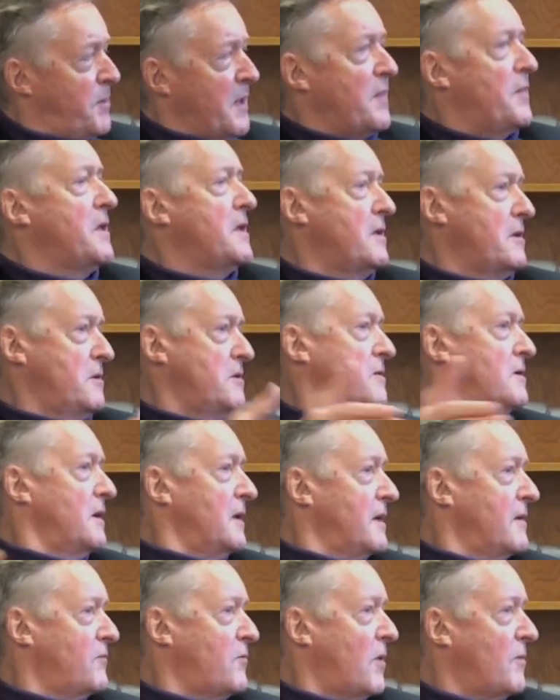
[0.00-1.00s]
but you
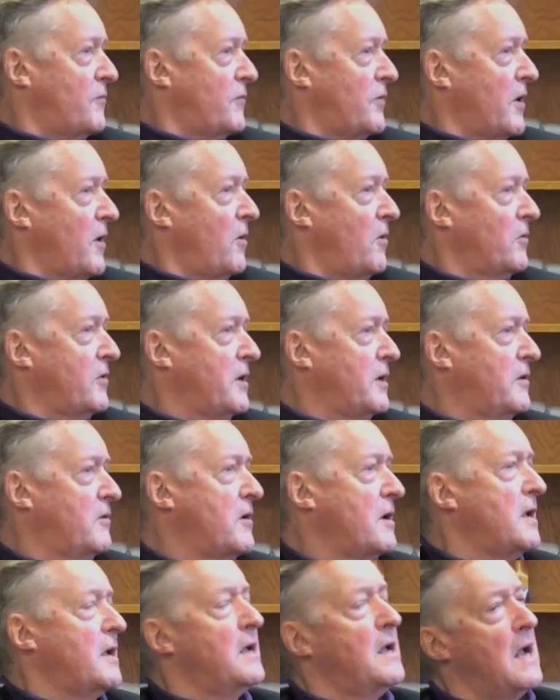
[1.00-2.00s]
can give one for a whole
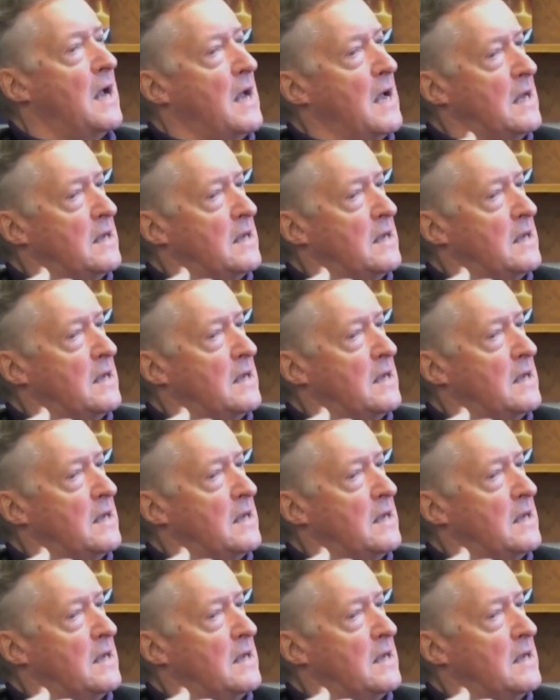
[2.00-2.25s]
degree.